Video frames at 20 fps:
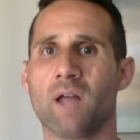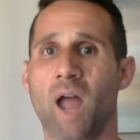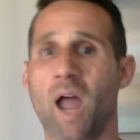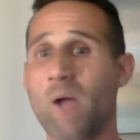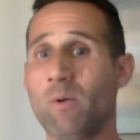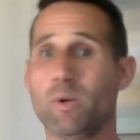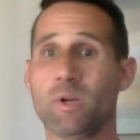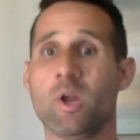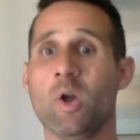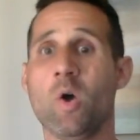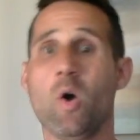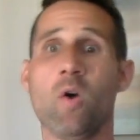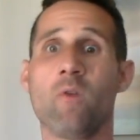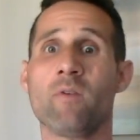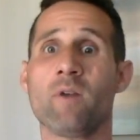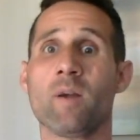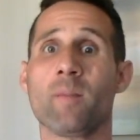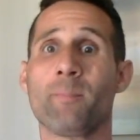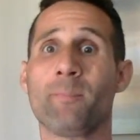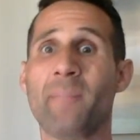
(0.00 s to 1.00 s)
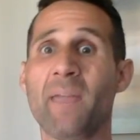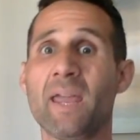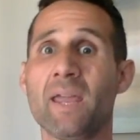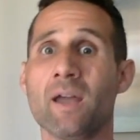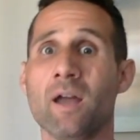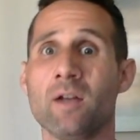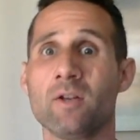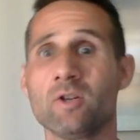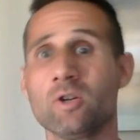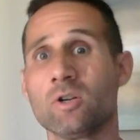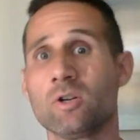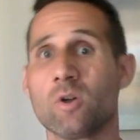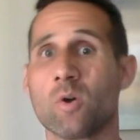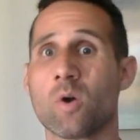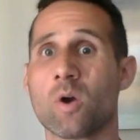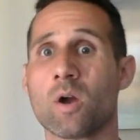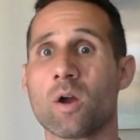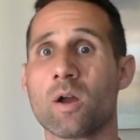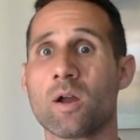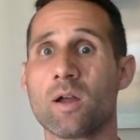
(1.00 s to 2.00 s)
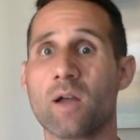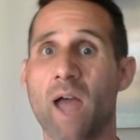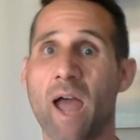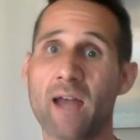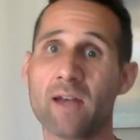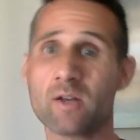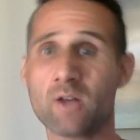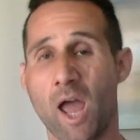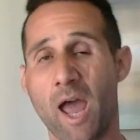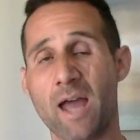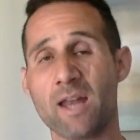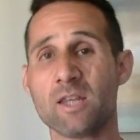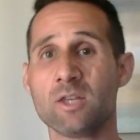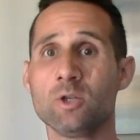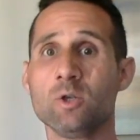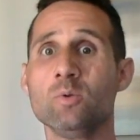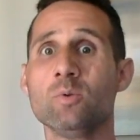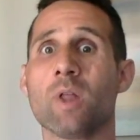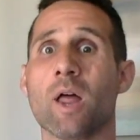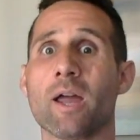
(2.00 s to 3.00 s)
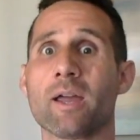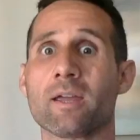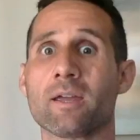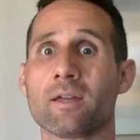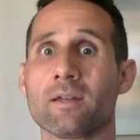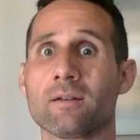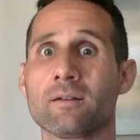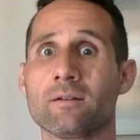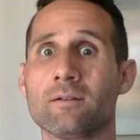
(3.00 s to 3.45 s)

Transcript: I would go over and pee on your door. How do you, how do you like it?